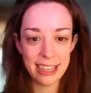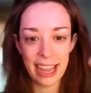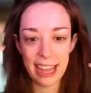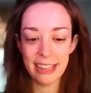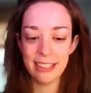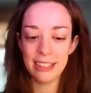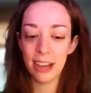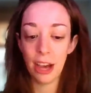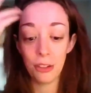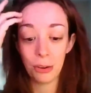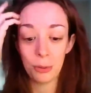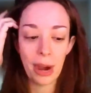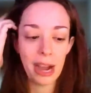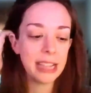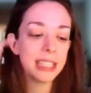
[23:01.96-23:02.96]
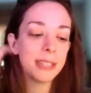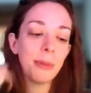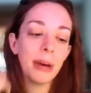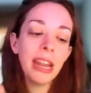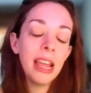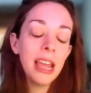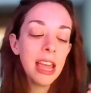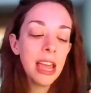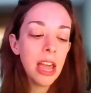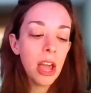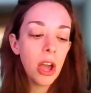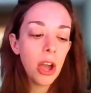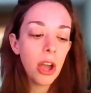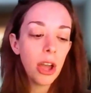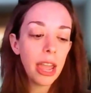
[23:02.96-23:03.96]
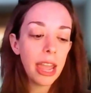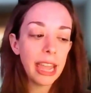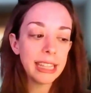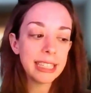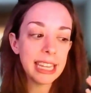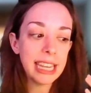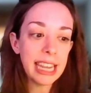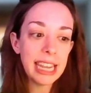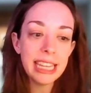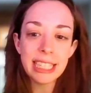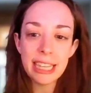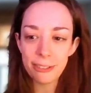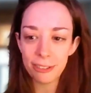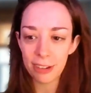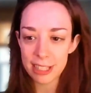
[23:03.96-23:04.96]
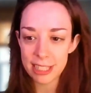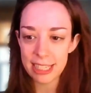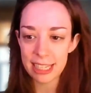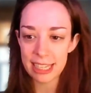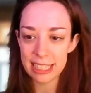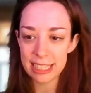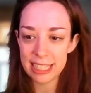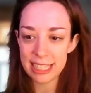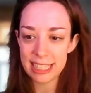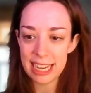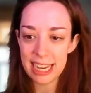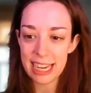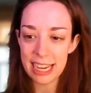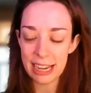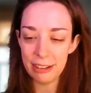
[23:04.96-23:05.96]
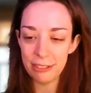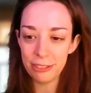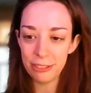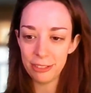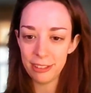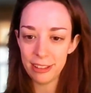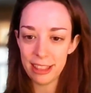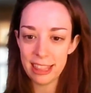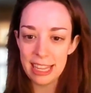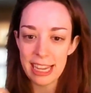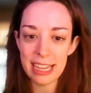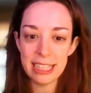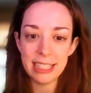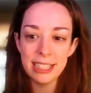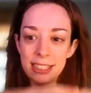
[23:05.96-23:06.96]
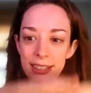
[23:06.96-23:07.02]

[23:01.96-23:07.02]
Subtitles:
and otherwise, but it's easy for us to conceive these